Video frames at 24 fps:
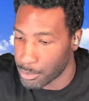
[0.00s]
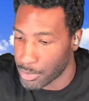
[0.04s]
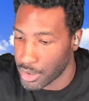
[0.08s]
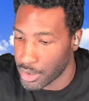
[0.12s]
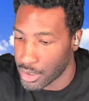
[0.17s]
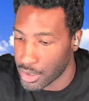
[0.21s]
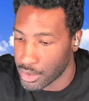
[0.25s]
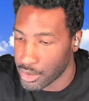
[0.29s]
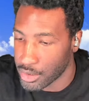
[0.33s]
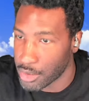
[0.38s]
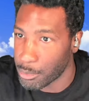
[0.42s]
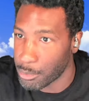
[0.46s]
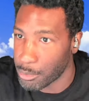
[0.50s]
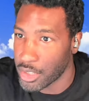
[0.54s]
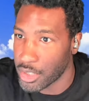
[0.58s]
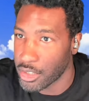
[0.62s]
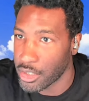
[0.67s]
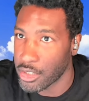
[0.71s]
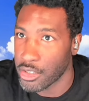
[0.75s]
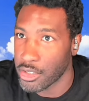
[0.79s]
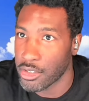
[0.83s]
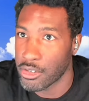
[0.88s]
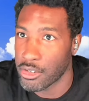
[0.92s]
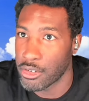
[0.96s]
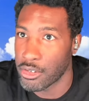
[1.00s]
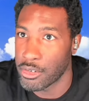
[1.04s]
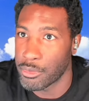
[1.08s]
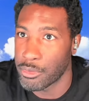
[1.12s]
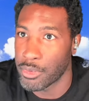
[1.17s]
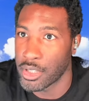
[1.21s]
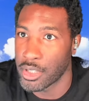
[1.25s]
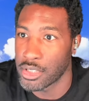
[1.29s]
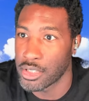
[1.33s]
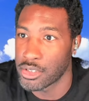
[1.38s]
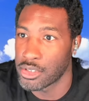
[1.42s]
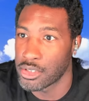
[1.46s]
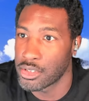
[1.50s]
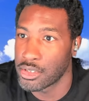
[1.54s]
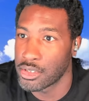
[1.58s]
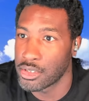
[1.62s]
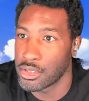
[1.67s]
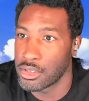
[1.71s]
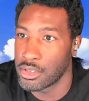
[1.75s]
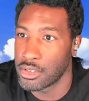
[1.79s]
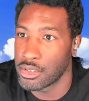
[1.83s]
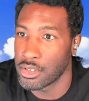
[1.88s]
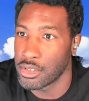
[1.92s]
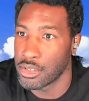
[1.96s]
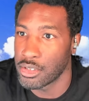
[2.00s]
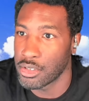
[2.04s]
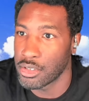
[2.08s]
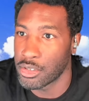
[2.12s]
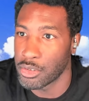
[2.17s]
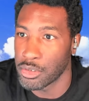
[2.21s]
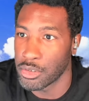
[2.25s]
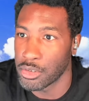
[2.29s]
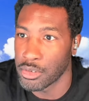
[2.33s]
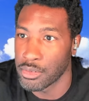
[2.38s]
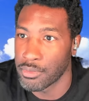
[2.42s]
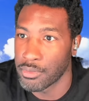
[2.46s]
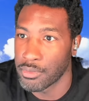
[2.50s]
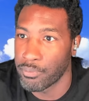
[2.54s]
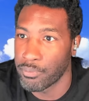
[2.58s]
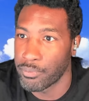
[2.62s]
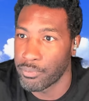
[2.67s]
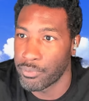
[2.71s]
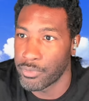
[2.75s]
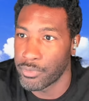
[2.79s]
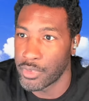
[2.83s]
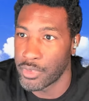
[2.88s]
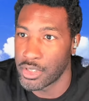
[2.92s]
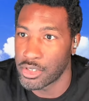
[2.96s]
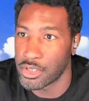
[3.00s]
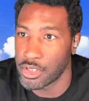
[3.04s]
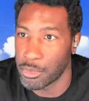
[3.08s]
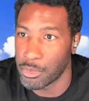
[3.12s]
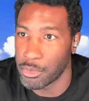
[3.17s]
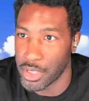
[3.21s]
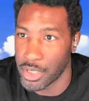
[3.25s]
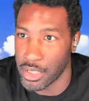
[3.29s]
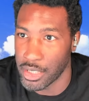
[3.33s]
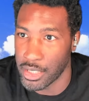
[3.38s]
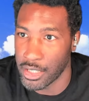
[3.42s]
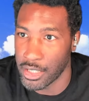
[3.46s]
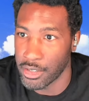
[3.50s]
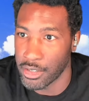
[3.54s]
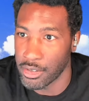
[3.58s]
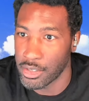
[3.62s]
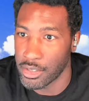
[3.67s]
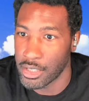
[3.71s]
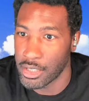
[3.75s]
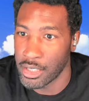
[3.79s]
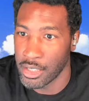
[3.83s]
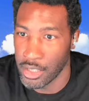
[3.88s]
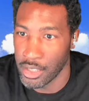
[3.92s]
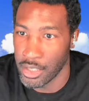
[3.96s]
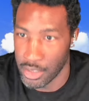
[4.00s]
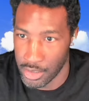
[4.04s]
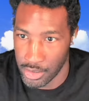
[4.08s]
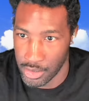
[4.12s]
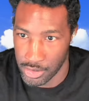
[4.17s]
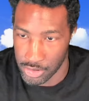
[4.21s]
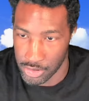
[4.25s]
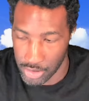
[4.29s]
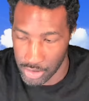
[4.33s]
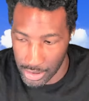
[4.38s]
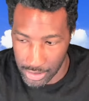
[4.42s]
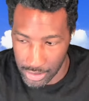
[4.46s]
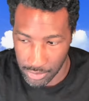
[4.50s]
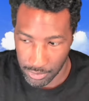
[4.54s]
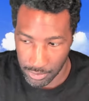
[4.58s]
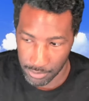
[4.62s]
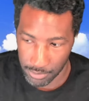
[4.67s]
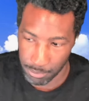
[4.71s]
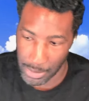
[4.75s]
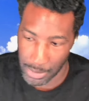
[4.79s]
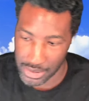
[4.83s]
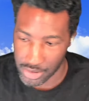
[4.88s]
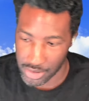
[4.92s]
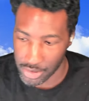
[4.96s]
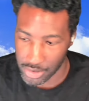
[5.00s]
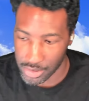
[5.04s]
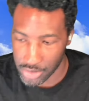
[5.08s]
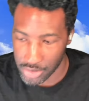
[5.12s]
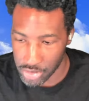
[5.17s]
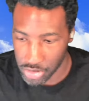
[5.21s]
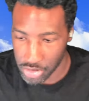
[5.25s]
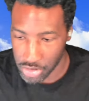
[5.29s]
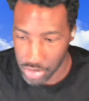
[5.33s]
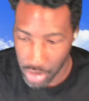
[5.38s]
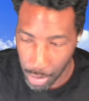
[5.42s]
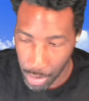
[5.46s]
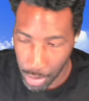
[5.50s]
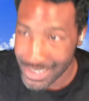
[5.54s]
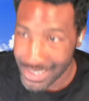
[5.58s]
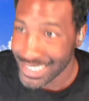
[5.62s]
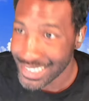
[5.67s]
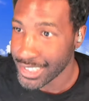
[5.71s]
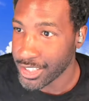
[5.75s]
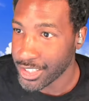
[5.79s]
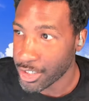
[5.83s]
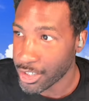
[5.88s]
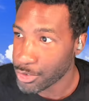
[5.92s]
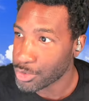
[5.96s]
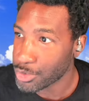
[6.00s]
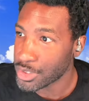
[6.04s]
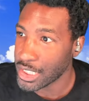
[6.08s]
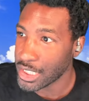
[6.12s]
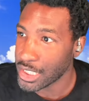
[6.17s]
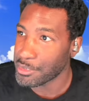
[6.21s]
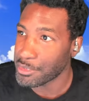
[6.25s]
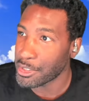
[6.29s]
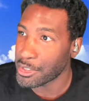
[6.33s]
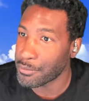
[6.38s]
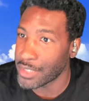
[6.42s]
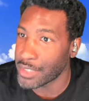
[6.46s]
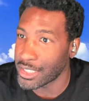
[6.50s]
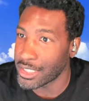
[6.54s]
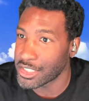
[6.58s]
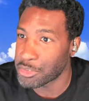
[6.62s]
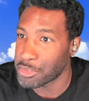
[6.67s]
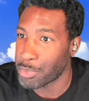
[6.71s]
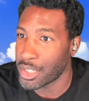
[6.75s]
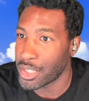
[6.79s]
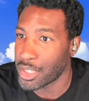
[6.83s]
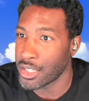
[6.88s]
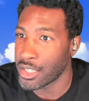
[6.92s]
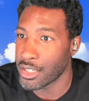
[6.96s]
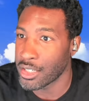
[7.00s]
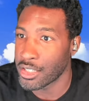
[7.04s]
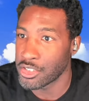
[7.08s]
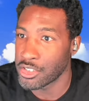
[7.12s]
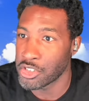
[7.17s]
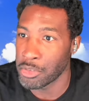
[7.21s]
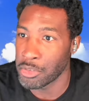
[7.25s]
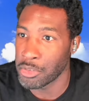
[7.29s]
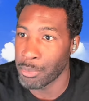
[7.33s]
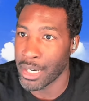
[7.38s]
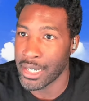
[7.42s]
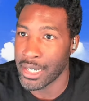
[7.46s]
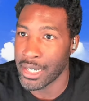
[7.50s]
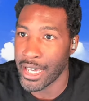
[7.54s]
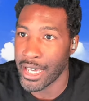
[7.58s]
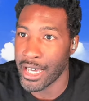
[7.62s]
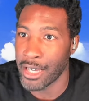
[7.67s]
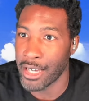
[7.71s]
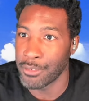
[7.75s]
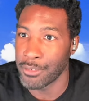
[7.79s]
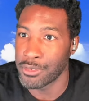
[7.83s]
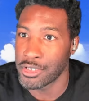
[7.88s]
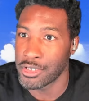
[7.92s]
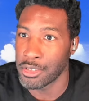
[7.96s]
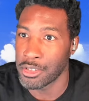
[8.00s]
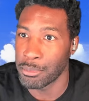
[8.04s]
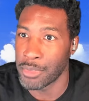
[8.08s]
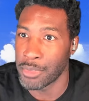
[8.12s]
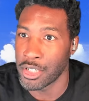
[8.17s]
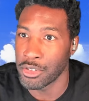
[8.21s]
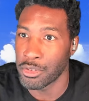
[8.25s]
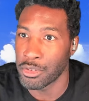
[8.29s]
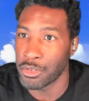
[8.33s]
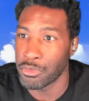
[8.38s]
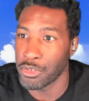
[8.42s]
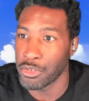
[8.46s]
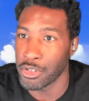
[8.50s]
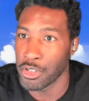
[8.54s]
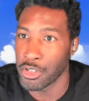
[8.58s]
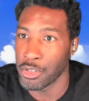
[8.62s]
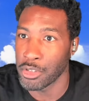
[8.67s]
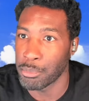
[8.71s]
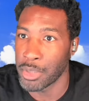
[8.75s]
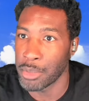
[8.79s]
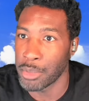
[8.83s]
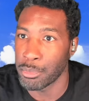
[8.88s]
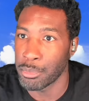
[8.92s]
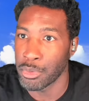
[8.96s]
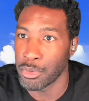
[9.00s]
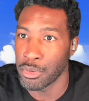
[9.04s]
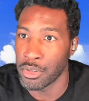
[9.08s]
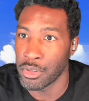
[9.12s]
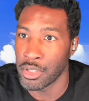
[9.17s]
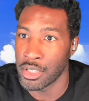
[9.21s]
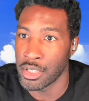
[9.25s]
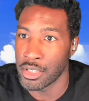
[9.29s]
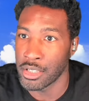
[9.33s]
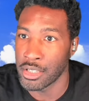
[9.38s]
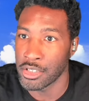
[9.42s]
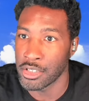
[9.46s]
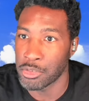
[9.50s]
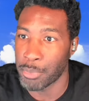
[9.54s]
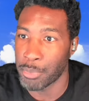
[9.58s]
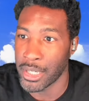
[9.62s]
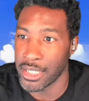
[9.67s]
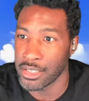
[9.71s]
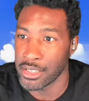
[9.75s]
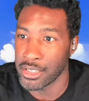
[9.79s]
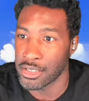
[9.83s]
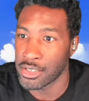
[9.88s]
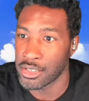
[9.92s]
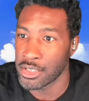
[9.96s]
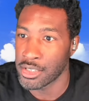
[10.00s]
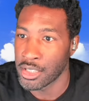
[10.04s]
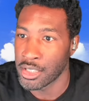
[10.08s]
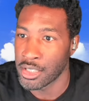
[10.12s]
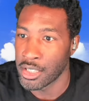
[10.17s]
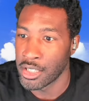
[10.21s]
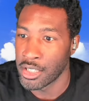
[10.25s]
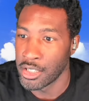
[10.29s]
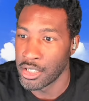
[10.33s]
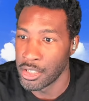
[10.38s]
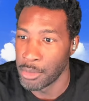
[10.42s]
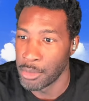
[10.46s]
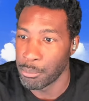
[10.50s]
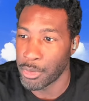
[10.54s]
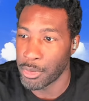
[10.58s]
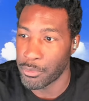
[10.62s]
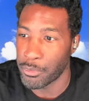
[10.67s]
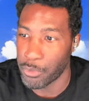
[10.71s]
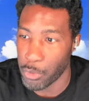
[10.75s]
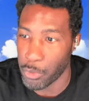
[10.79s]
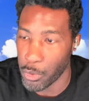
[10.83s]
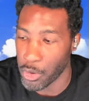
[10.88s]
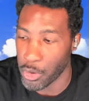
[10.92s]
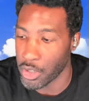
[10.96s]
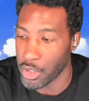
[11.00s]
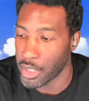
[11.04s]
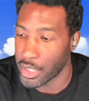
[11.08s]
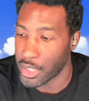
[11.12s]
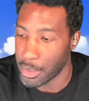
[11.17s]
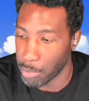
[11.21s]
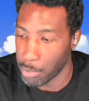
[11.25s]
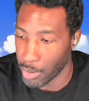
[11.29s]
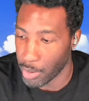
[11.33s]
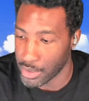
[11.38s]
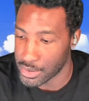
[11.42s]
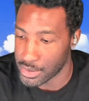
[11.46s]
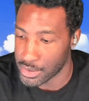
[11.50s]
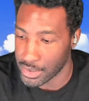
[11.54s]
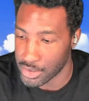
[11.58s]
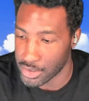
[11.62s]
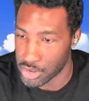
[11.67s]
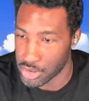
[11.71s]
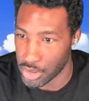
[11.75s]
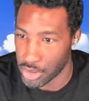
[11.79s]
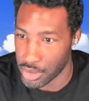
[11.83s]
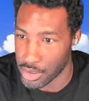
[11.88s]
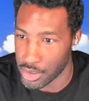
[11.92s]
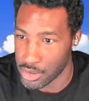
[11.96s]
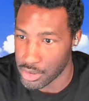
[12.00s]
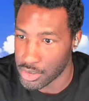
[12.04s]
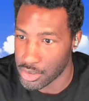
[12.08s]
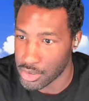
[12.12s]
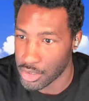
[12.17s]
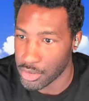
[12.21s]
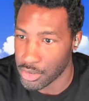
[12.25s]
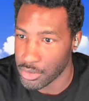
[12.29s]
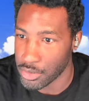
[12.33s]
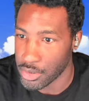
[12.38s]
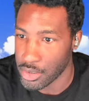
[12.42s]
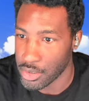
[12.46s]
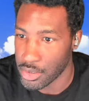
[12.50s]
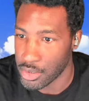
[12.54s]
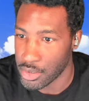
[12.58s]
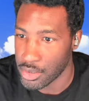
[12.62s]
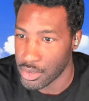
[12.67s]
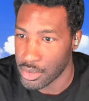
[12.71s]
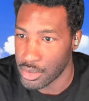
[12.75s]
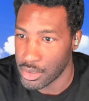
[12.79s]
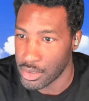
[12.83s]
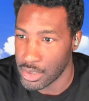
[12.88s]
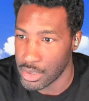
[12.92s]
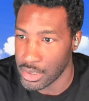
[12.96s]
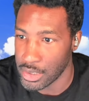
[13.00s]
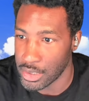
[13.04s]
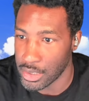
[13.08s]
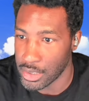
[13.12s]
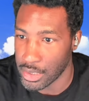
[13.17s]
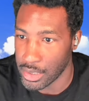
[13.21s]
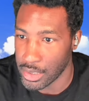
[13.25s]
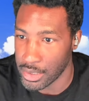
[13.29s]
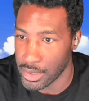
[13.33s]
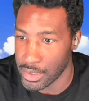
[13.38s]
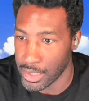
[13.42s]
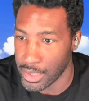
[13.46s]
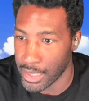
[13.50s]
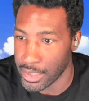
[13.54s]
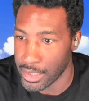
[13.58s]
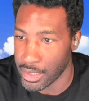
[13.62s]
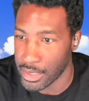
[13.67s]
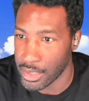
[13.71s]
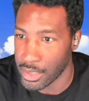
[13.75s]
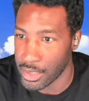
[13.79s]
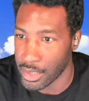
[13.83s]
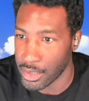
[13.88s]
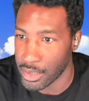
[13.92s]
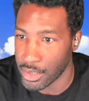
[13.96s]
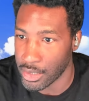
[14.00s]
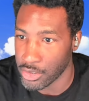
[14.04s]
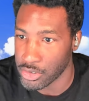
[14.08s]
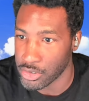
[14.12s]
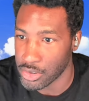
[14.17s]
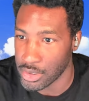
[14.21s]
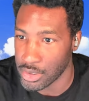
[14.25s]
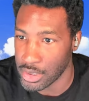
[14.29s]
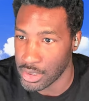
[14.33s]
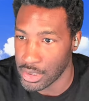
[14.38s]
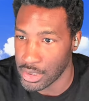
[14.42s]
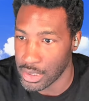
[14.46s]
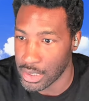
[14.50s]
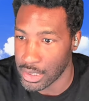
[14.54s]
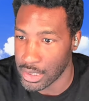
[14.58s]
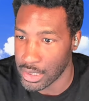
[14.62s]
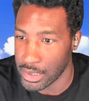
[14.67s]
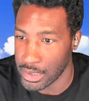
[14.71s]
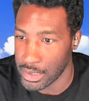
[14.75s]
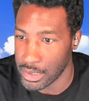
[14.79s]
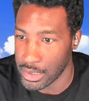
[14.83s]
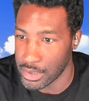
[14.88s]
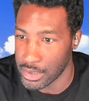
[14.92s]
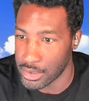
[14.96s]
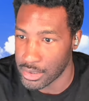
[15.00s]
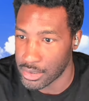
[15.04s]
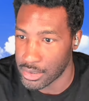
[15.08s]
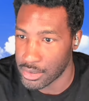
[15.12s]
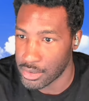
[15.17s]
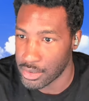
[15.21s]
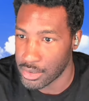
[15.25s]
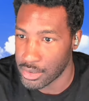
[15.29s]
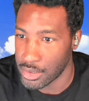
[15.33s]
right, come here, refresh. Cool. This should appear now. So basically, because you should always see notes, even if it is pending, because you might have some notes for people in the space before a project gets started. So Needed to clean that, and I also need to clean it